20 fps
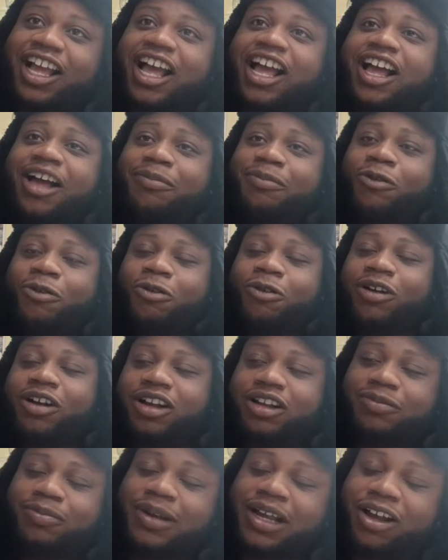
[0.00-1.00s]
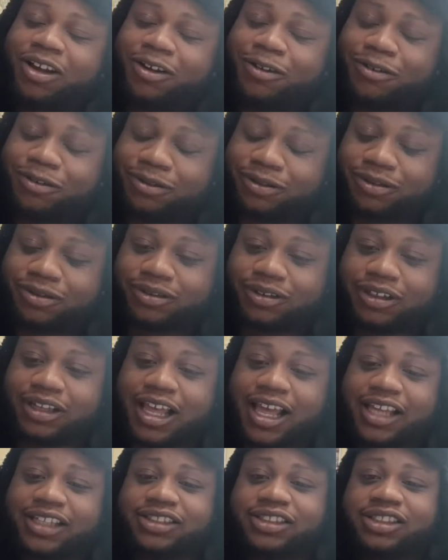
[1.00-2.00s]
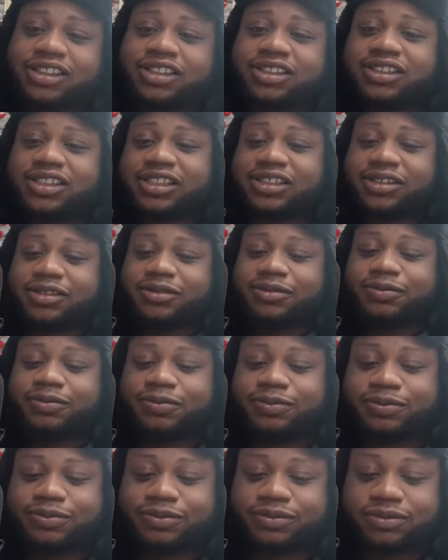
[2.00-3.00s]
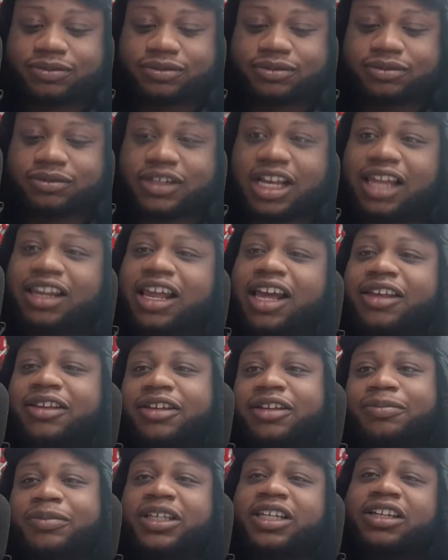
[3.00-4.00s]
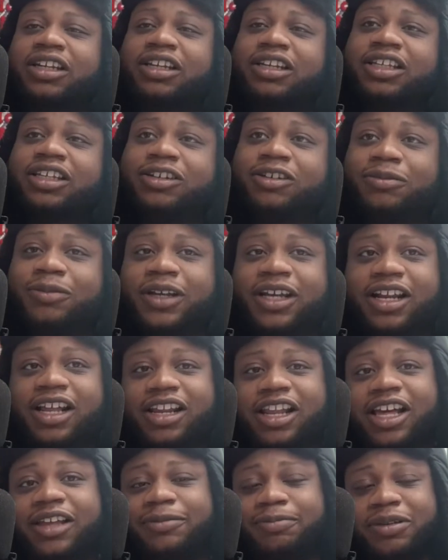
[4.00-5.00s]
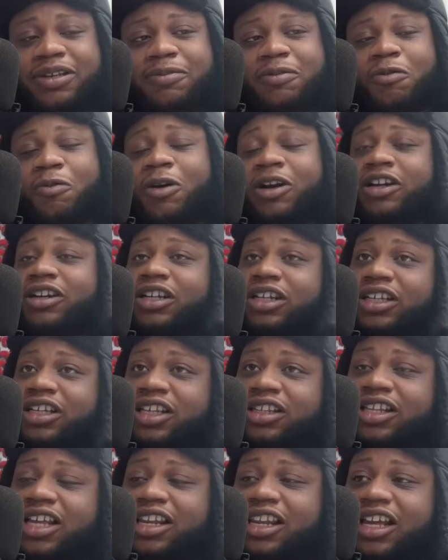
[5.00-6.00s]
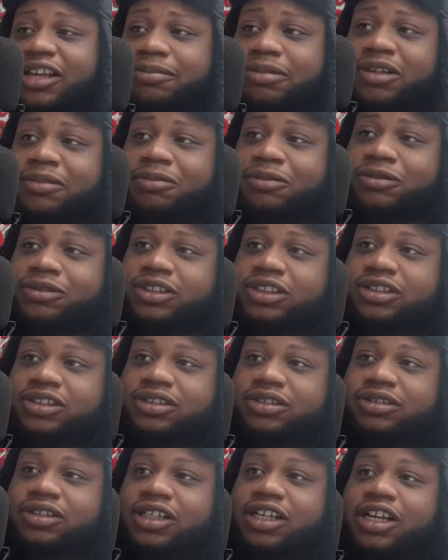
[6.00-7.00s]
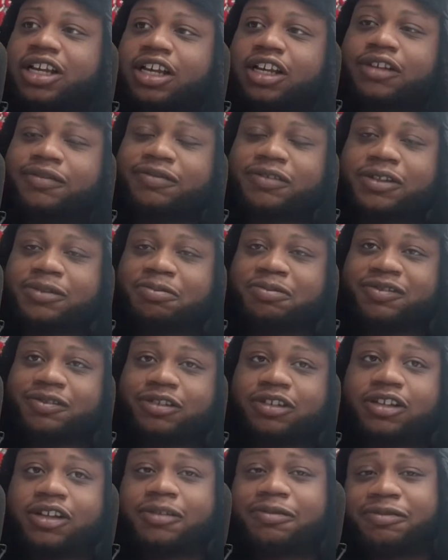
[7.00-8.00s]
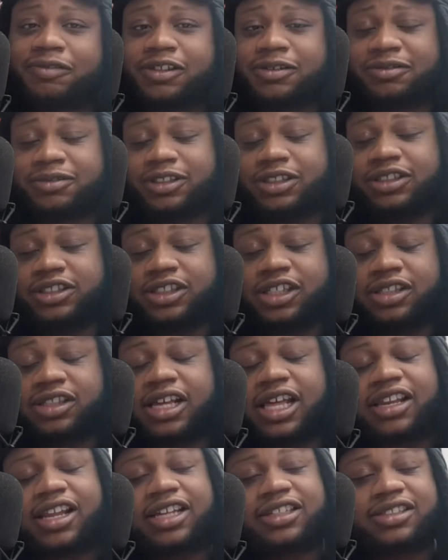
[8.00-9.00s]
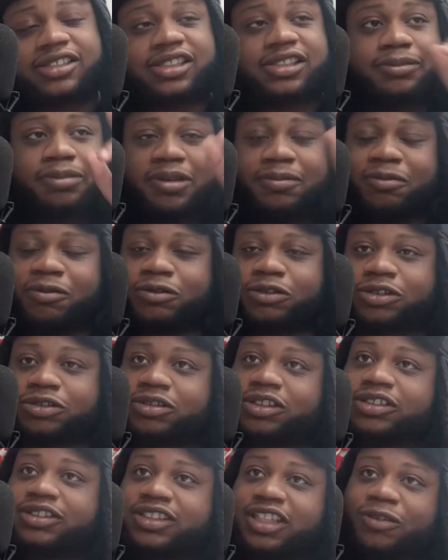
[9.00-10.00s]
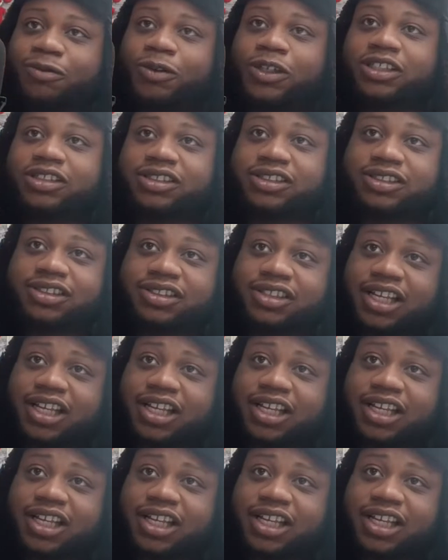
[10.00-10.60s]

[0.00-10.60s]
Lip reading: I'm more about like I like being a leader, man. I like people working together. I like people to uplift each other. I like to see people's strengths, their weaknesses.